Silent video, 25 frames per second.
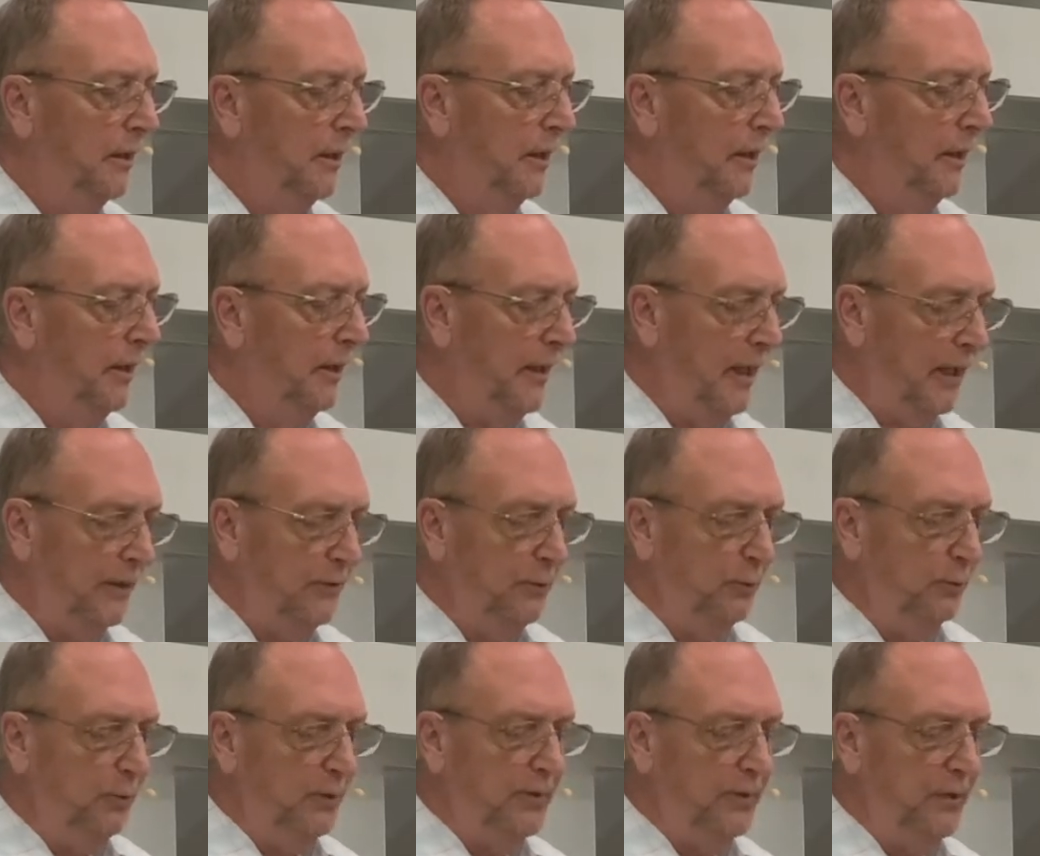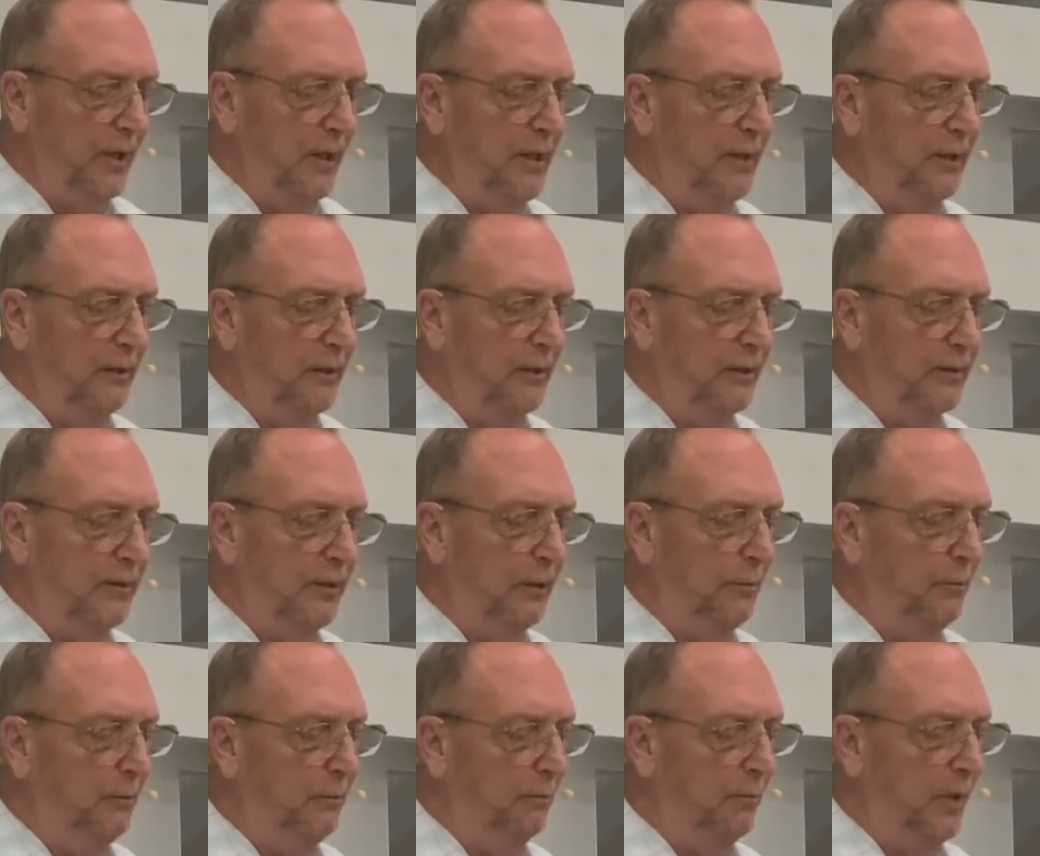And as he was saying this,
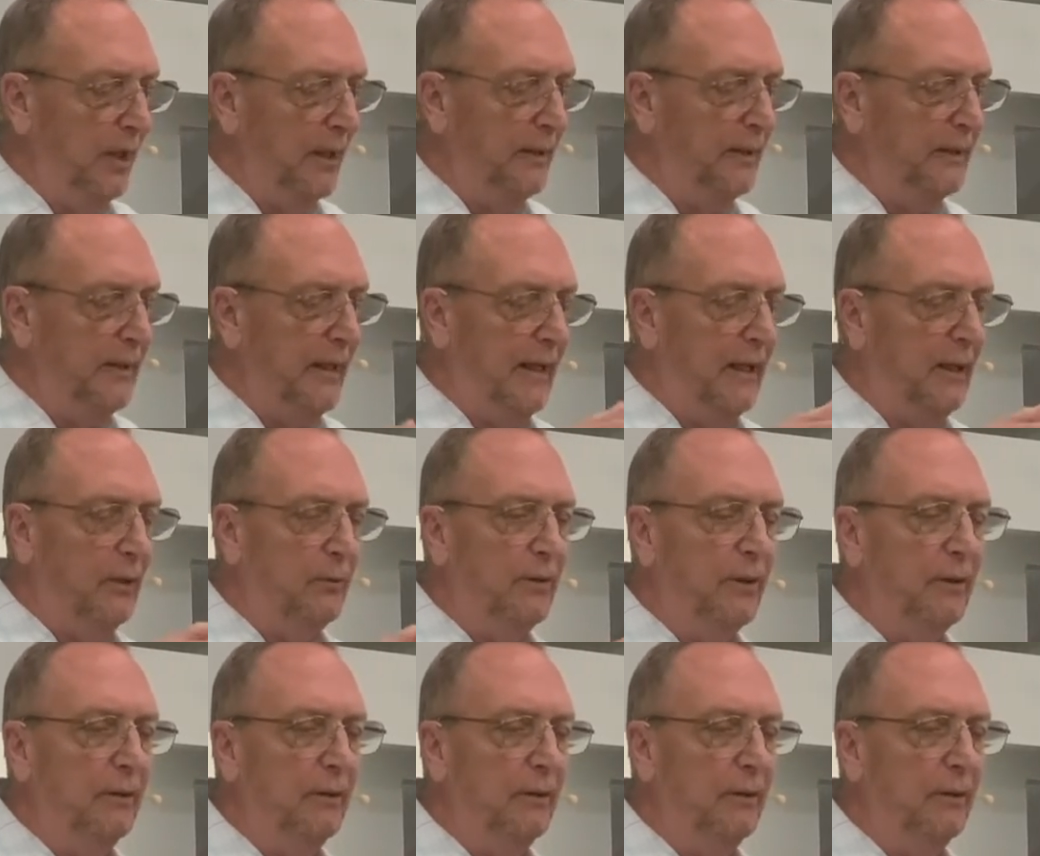he bent down